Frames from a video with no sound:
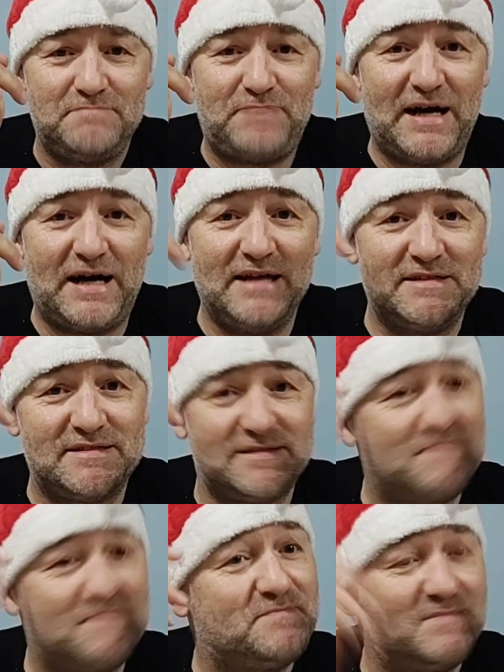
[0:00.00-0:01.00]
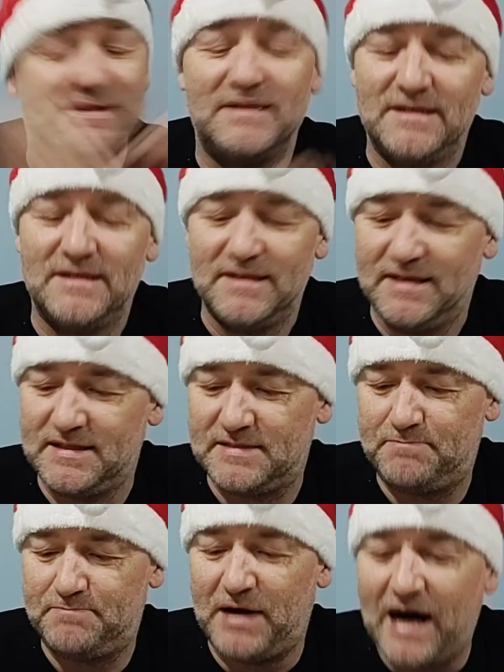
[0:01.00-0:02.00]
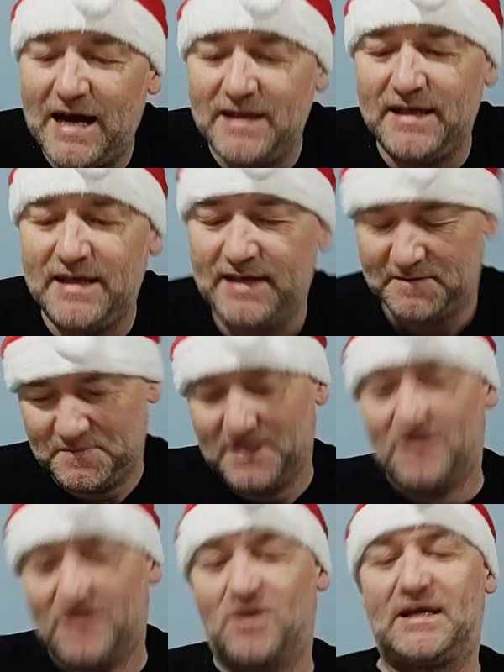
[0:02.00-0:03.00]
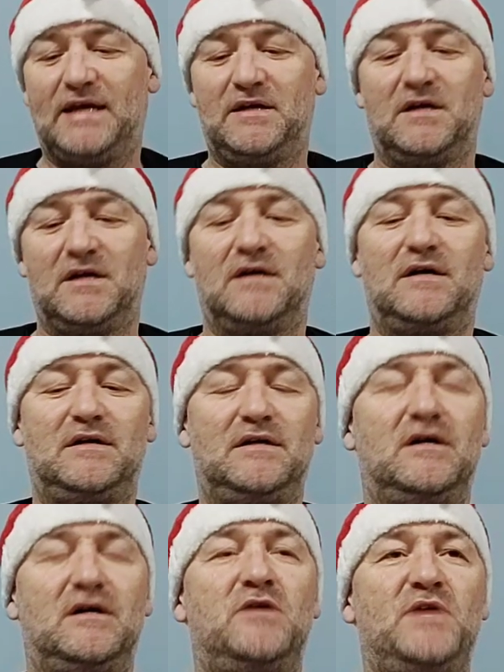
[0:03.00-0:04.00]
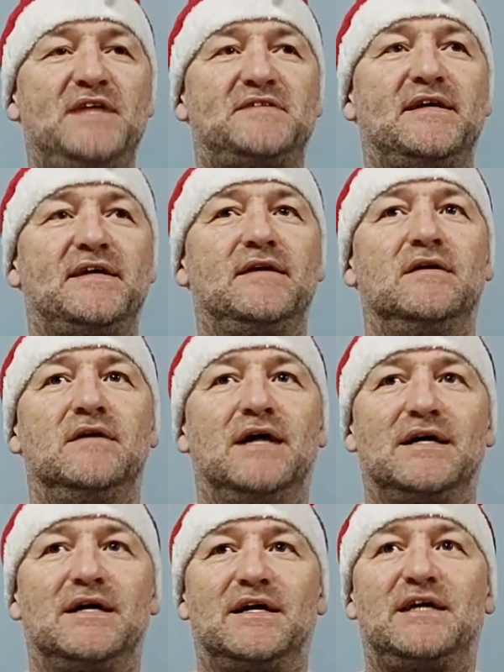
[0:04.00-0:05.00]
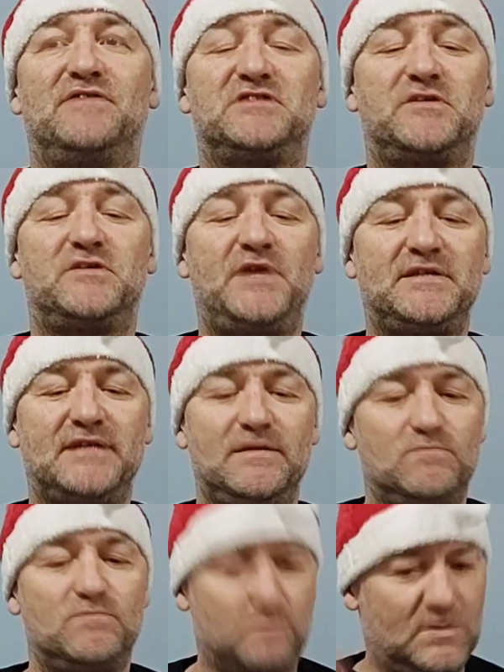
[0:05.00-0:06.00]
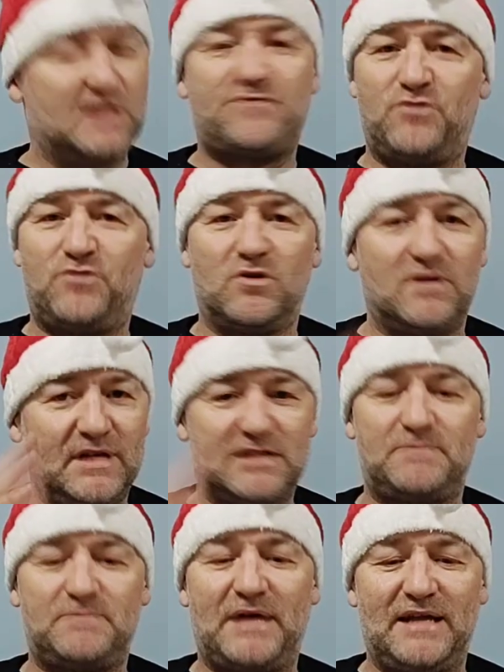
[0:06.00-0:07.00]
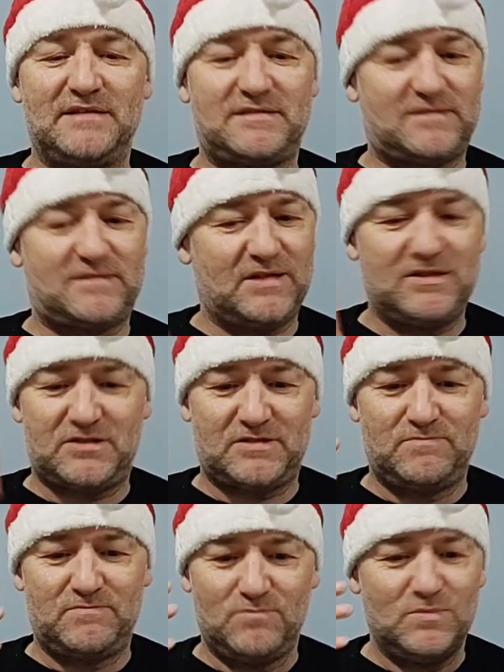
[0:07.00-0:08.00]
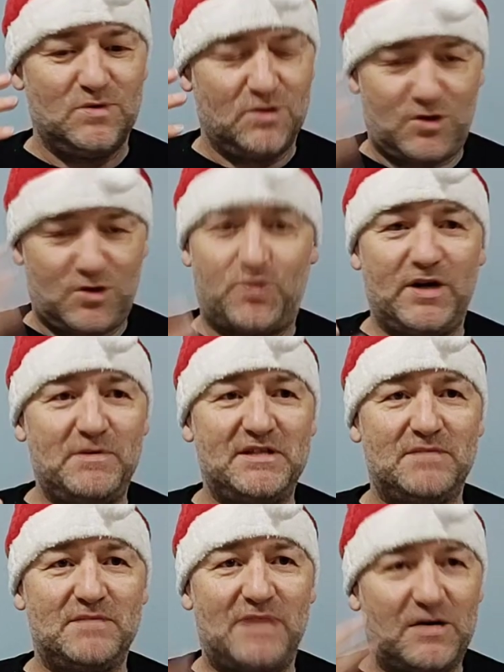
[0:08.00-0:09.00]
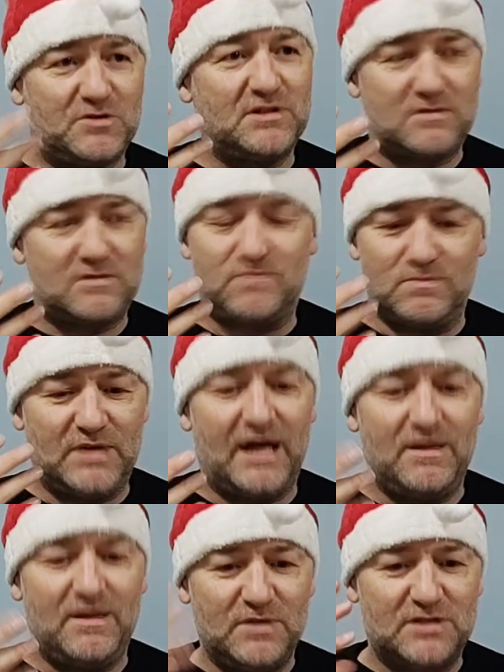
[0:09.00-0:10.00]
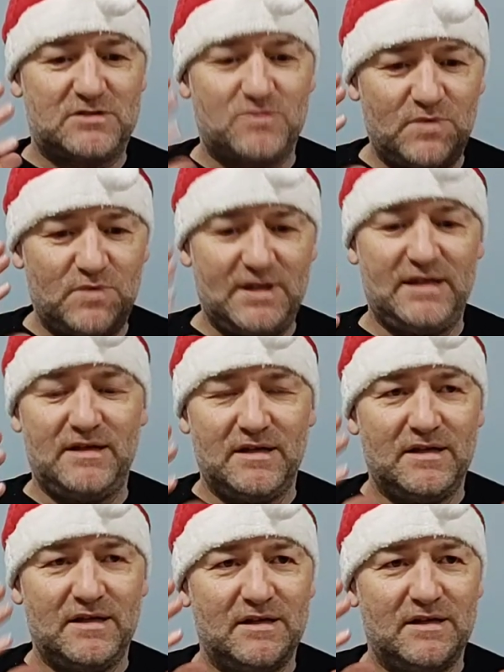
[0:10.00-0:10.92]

pines, it's piney. Okay, uh, a rating. I gotta give it a rating. It's full, it's balanced, it's creamy in the mouth, it's, yeah, it's really